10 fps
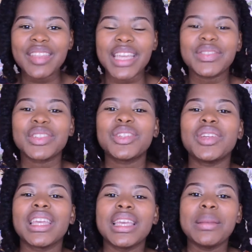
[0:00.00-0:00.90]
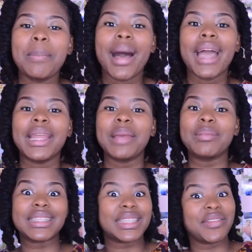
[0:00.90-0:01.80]
Thanks for tuning in. My name
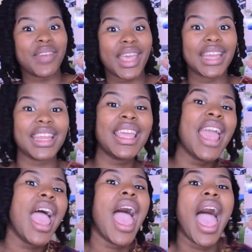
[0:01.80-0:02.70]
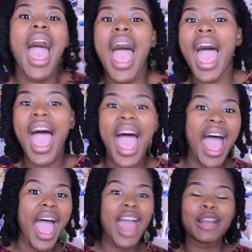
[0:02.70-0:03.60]
is Liveni,
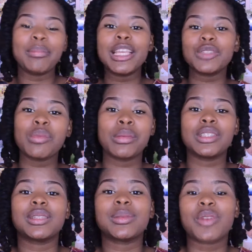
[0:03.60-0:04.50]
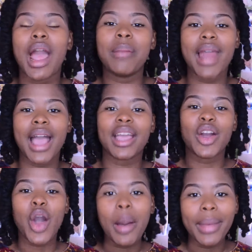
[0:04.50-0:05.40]
and please remember to subscribe, like and
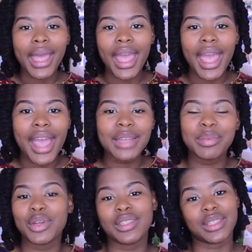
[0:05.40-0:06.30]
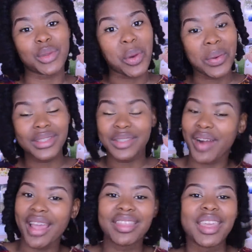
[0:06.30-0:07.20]
comment, because that's always the
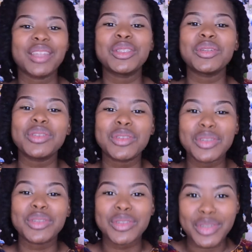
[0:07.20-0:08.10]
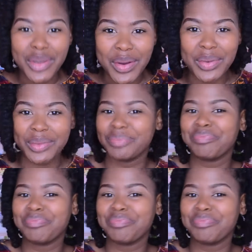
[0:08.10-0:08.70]
right thing to do.